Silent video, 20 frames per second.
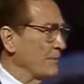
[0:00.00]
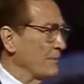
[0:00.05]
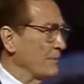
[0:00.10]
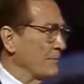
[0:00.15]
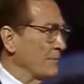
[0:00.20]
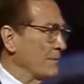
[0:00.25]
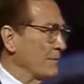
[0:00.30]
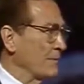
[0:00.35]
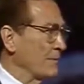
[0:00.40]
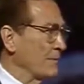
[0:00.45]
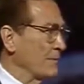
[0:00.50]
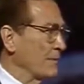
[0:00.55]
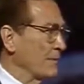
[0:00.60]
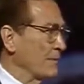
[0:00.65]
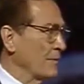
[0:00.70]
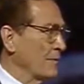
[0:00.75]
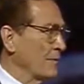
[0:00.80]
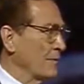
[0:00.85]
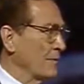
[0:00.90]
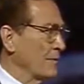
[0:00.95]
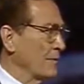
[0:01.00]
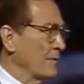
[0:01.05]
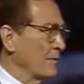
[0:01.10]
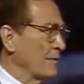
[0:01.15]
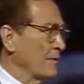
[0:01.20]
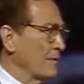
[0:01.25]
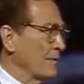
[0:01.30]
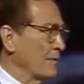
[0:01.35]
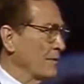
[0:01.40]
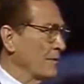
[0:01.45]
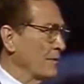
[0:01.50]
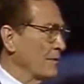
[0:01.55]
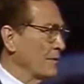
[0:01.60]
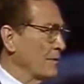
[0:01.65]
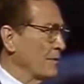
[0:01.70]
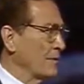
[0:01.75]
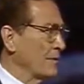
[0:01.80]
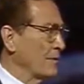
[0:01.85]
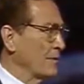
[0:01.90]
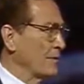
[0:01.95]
Nobody speaks.